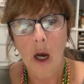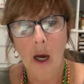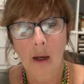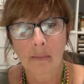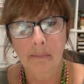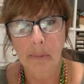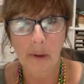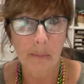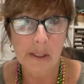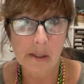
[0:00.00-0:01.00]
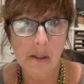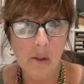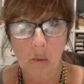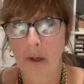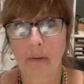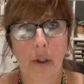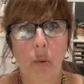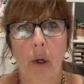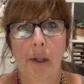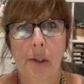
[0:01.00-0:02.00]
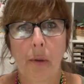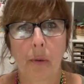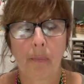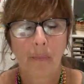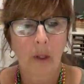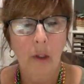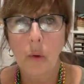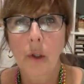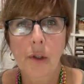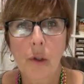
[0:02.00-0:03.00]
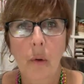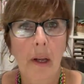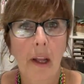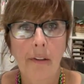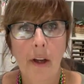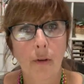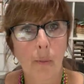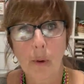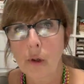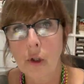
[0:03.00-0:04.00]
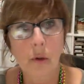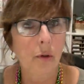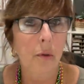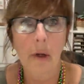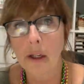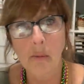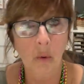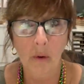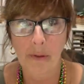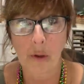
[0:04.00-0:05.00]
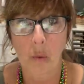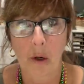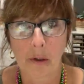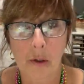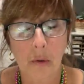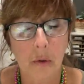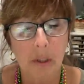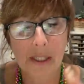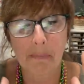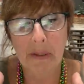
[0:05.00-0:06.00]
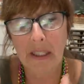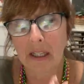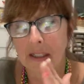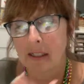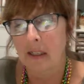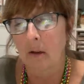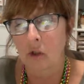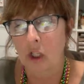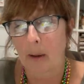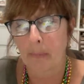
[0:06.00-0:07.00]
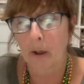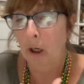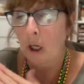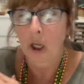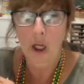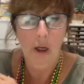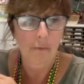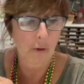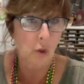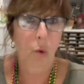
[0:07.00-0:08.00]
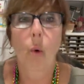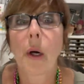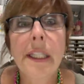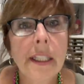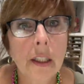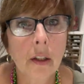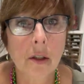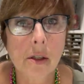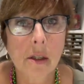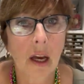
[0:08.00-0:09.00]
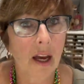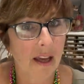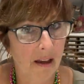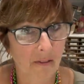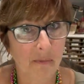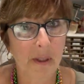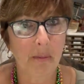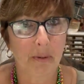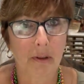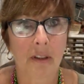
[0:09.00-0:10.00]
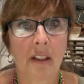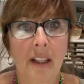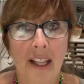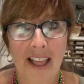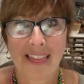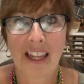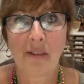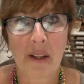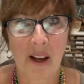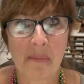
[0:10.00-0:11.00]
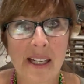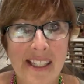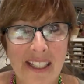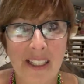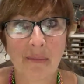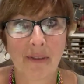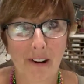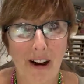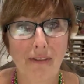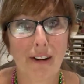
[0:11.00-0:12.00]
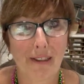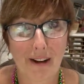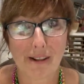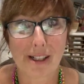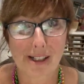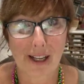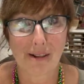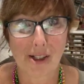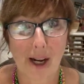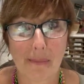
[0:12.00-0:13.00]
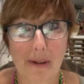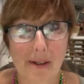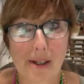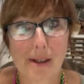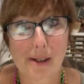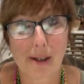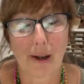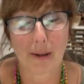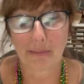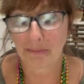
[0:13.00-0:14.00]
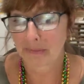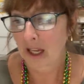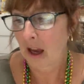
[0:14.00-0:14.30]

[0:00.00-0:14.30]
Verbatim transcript: um, build a business, whatever you want to do, you can do. And I'll never push you to do any more than you want to do. You can be a discount shopper for 20 years. I have people that have been on my team forever that are discount shoppers. So,